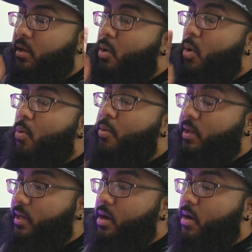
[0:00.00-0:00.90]

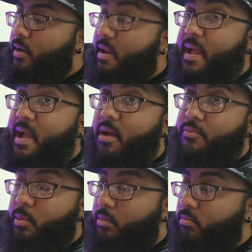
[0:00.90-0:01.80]
that I have
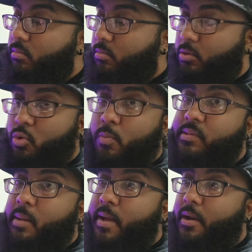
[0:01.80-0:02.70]
with the Hoob
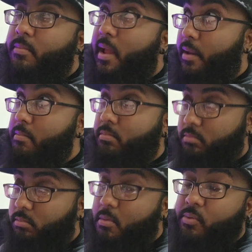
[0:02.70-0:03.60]
Subatom and
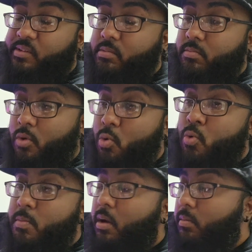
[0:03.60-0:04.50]
most
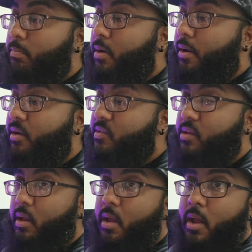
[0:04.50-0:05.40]
Hoob products,
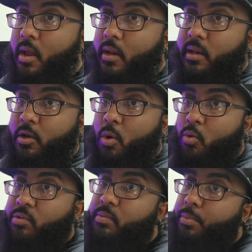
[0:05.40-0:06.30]
the
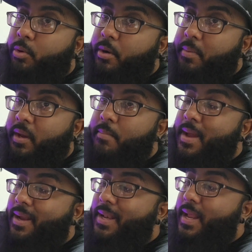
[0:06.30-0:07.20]
hose port being
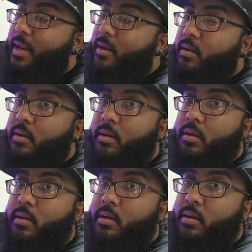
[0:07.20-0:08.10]
magnetic,
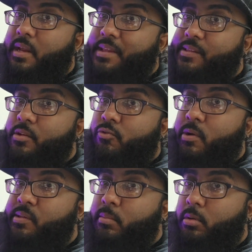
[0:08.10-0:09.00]
is
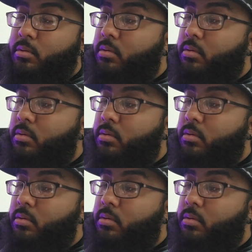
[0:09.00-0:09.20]
rustable.